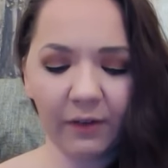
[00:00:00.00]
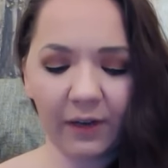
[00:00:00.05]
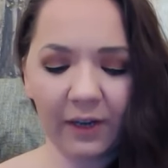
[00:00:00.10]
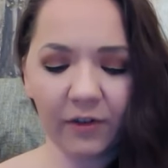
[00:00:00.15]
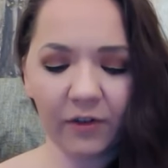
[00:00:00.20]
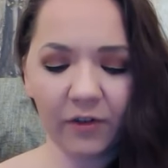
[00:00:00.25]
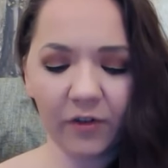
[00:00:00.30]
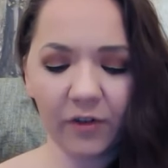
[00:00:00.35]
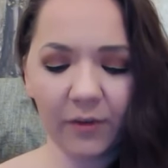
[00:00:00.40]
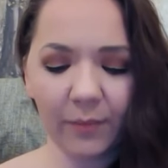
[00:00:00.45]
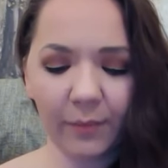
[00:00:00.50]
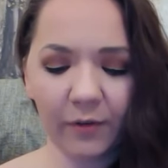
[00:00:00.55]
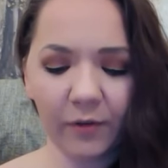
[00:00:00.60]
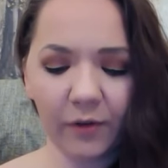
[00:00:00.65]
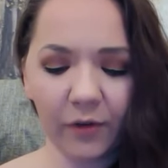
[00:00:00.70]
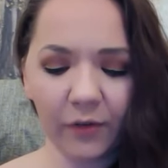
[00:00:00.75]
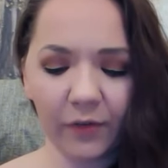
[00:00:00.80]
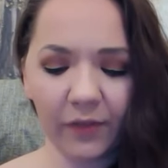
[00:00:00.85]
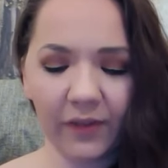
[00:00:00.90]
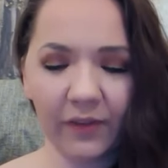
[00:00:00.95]
relationship, and
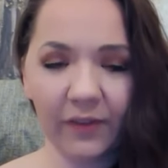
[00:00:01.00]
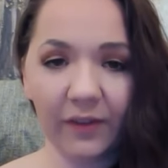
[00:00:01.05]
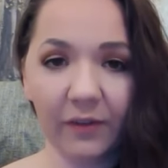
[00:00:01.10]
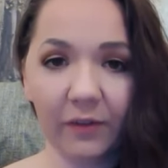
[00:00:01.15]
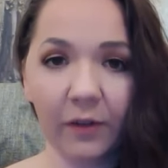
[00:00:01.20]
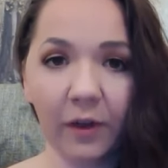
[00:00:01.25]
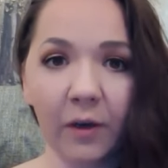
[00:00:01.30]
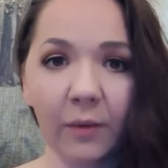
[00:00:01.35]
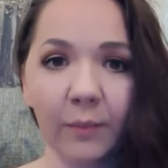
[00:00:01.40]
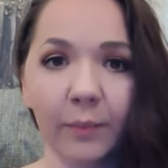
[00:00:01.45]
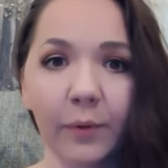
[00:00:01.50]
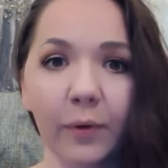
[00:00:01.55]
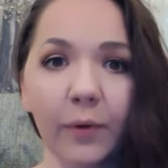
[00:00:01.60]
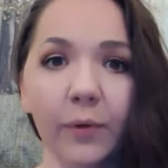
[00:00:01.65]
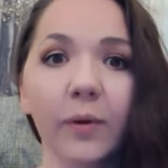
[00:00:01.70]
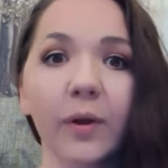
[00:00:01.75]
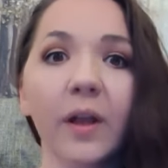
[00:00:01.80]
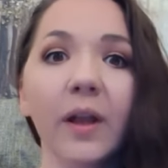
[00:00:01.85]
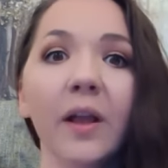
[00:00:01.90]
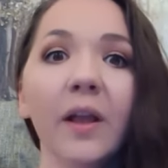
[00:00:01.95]
just for this
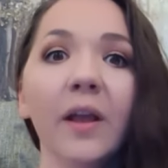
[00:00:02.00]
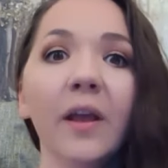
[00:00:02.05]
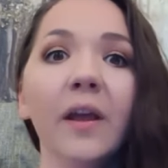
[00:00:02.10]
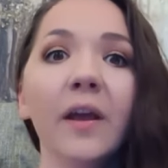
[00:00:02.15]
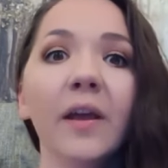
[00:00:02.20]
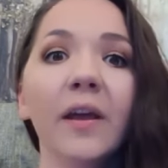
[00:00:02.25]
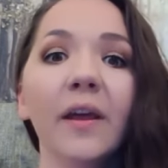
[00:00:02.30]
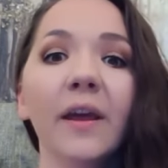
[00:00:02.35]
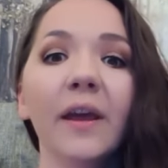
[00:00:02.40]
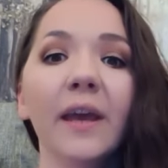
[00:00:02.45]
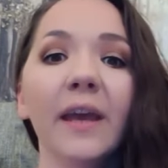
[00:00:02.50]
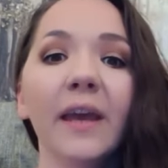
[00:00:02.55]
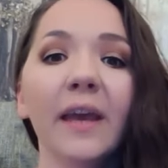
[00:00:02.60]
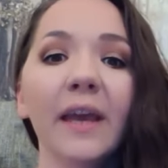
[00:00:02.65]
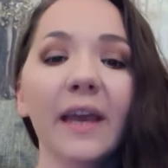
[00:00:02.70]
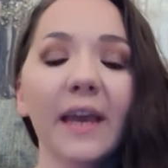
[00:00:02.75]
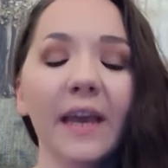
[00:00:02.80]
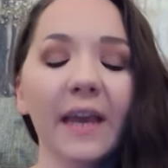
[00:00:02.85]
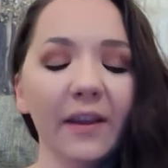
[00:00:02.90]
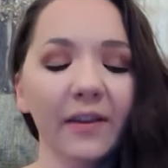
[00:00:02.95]
example,
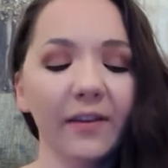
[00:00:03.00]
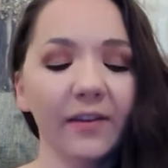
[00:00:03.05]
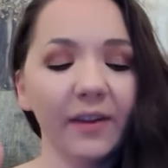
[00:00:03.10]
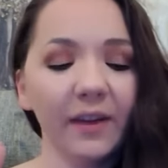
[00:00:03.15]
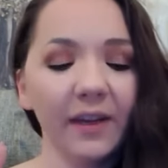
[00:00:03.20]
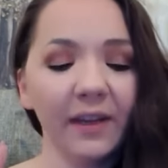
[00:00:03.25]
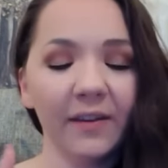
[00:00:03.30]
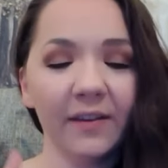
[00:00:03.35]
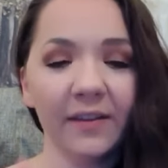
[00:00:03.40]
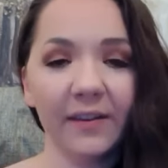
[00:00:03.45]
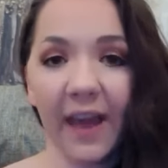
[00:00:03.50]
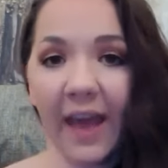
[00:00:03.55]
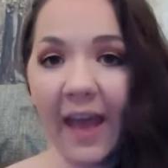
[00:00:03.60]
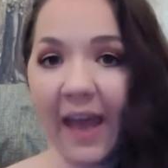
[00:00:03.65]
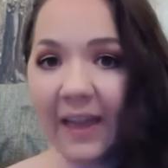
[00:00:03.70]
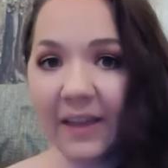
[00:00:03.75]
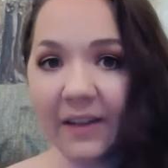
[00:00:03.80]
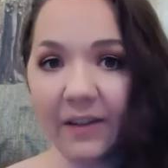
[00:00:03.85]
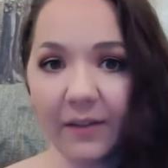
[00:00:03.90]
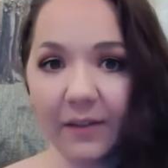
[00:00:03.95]
it's
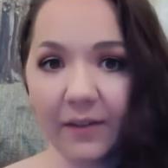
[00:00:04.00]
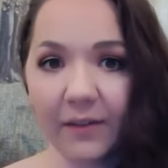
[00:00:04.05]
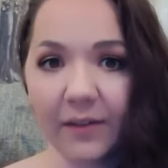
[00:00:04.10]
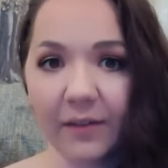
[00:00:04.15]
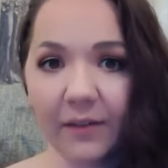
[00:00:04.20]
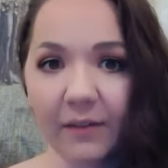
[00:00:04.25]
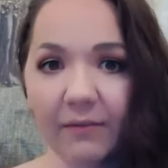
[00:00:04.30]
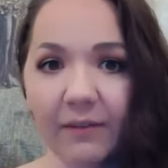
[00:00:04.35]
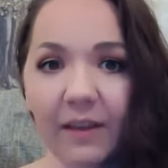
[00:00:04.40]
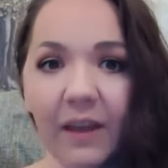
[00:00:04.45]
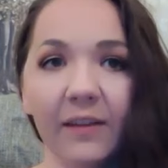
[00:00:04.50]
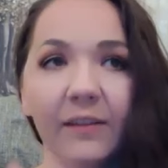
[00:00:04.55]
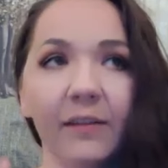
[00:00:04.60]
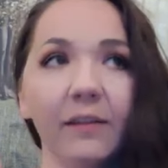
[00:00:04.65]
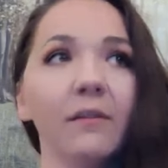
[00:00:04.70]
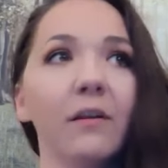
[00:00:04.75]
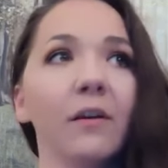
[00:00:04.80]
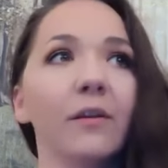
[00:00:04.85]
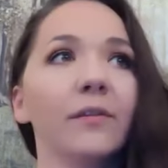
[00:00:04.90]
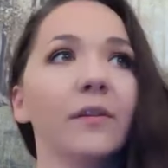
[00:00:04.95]
intense. There's
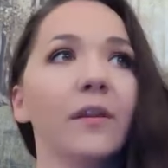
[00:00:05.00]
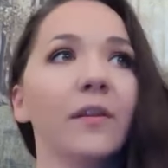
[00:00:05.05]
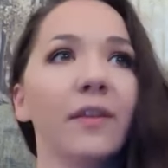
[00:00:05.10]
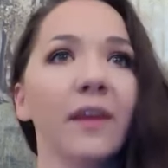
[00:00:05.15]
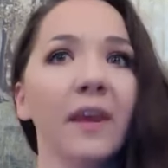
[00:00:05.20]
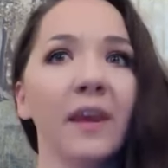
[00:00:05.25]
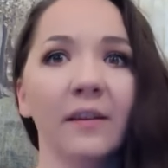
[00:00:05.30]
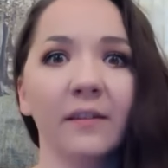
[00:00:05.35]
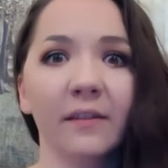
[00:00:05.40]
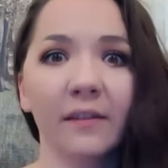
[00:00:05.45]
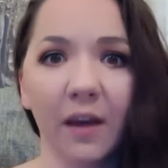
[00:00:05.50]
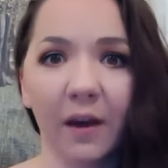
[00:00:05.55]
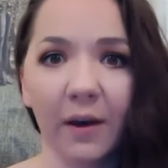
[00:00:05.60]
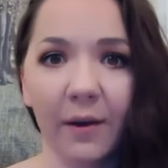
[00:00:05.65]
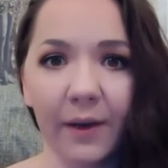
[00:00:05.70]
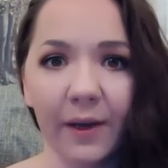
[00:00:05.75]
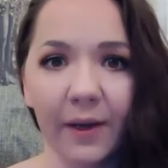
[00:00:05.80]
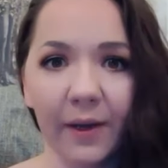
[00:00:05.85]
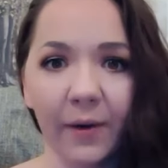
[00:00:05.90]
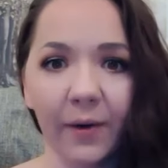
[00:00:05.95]
lots of things
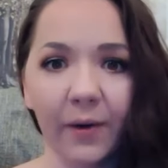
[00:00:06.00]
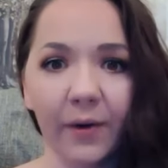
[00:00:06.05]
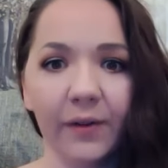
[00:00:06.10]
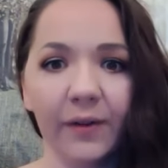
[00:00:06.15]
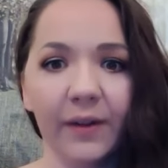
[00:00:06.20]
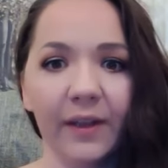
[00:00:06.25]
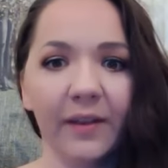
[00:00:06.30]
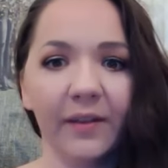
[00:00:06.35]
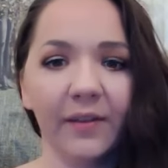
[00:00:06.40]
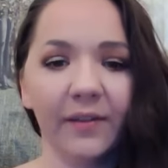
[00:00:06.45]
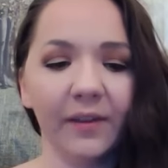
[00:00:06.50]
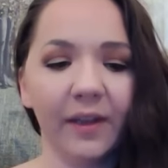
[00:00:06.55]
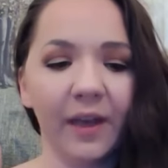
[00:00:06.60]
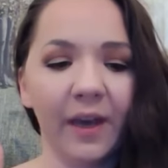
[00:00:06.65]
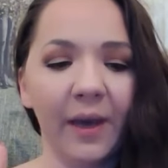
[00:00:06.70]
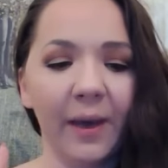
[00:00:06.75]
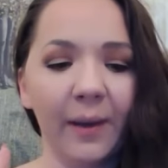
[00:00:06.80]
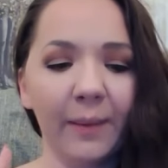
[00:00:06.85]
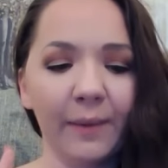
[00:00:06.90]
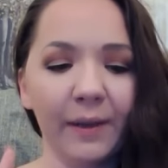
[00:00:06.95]
going on. There's
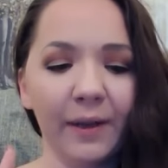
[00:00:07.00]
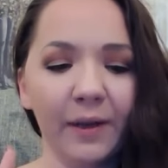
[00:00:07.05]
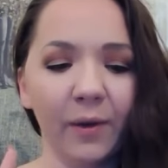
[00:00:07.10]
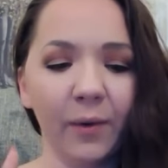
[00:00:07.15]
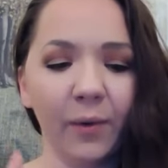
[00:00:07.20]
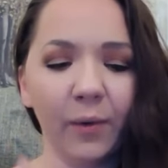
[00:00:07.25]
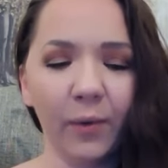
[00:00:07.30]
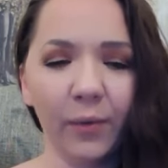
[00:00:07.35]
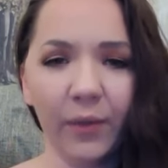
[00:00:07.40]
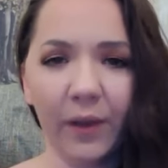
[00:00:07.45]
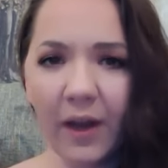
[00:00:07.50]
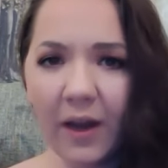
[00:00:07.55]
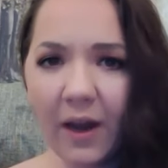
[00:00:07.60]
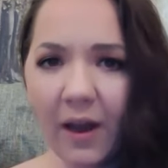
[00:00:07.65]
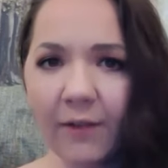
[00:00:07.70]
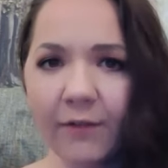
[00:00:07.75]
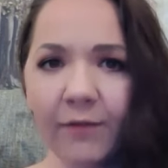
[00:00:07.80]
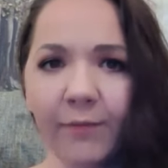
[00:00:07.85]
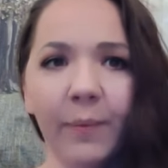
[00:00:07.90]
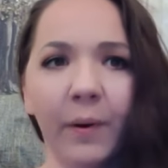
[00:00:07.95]
you know, all the
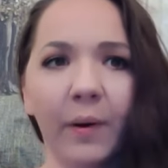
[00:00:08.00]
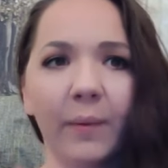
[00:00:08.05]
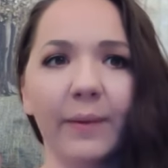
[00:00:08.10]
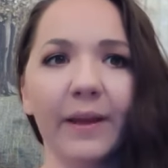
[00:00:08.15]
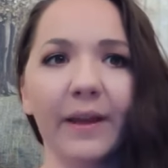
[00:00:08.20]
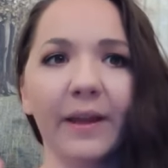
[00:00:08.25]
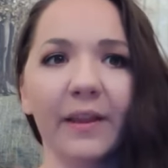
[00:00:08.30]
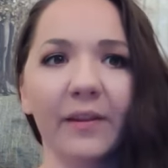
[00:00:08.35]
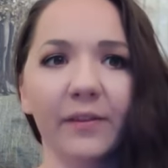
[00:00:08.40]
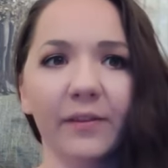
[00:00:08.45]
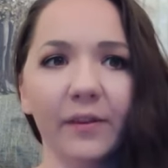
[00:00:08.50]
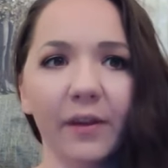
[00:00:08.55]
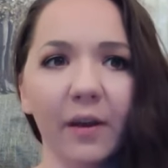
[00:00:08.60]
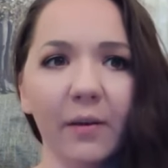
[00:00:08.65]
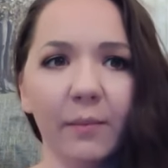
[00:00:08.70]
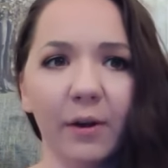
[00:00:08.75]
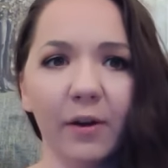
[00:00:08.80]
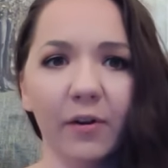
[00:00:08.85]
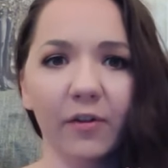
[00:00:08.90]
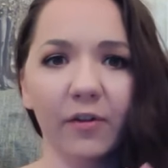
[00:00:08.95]
love bombing. There's so
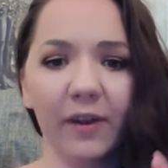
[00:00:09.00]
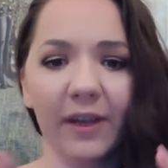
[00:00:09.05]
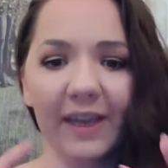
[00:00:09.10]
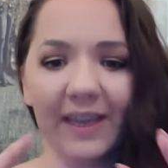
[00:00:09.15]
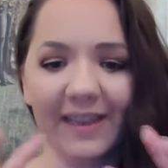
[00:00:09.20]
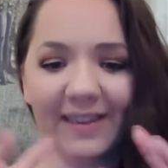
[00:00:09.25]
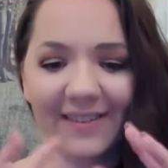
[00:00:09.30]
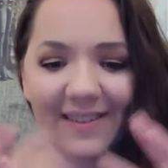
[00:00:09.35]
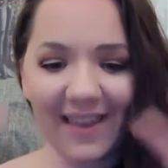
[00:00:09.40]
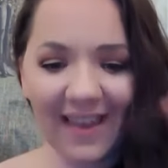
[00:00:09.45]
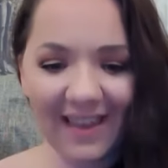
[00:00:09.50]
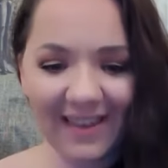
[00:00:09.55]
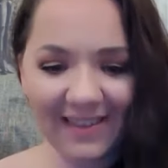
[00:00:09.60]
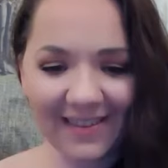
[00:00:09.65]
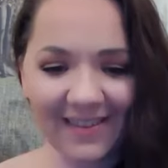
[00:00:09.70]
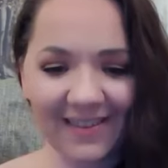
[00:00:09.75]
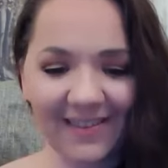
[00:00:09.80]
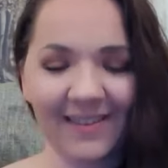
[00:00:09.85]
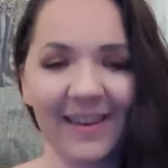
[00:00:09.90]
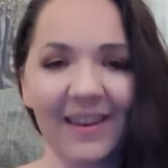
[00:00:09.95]
much like
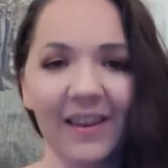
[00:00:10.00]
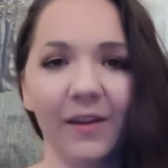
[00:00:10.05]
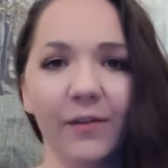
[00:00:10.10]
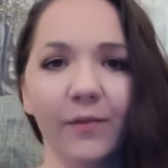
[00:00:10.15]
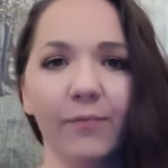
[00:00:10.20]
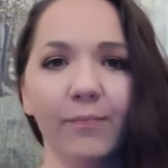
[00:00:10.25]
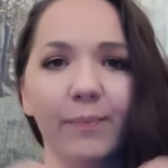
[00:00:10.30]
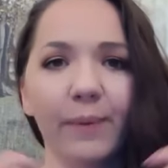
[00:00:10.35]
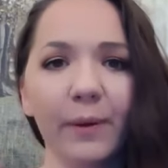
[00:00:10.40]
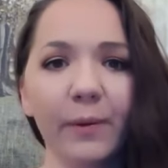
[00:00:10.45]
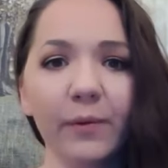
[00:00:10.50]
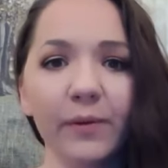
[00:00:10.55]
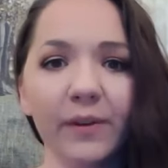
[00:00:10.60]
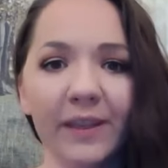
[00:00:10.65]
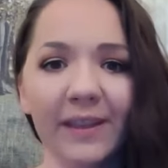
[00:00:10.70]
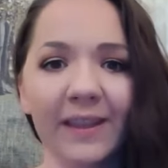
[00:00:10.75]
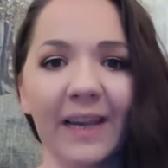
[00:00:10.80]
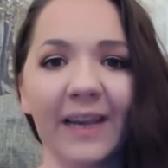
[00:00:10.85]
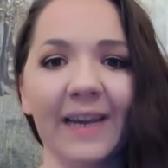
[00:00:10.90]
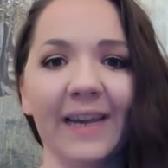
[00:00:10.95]
intensity of
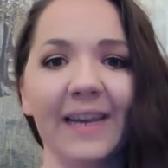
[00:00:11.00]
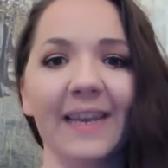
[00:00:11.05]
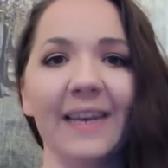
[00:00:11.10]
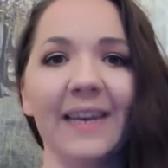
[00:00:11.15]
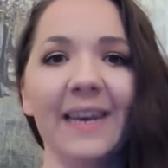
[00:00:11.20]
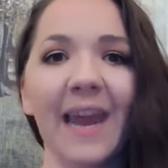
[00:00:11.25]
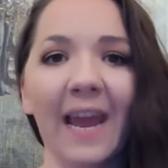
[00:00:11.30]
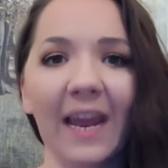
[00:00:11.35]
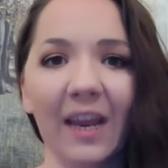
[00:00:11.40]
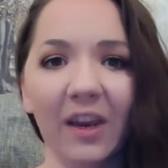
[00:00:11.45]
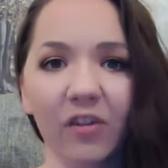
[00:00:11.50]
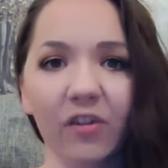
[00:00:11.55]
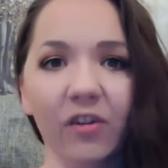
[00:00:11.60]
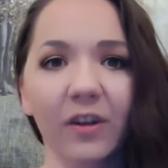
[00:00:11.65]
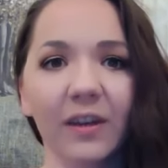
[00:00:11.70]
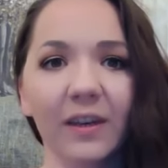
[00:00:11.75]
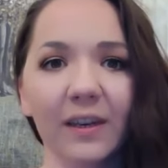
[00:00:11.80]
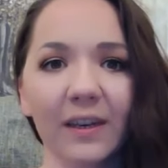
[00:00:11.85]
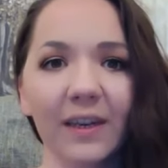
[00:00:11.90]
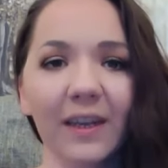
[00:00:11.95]
building that
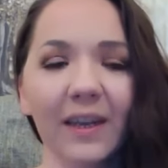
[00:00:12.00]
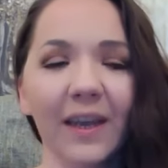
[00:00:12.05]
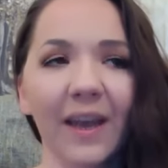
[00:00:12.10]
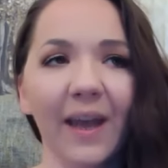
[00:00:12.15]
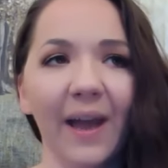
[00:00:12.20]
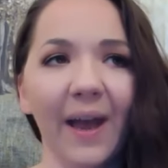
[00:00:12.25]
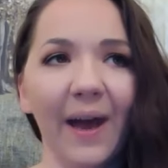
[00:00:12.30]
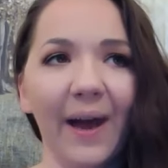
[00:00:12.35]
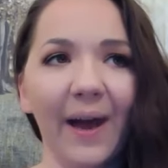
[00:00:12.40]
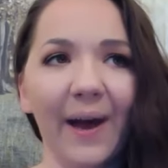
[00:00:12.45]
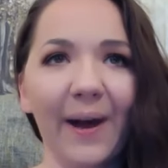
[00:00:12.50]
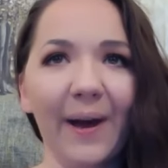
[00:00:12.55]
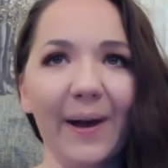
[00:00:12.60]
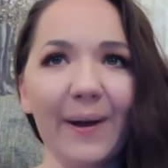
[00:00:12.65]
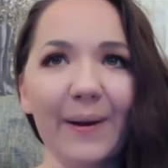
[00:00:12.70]
connection in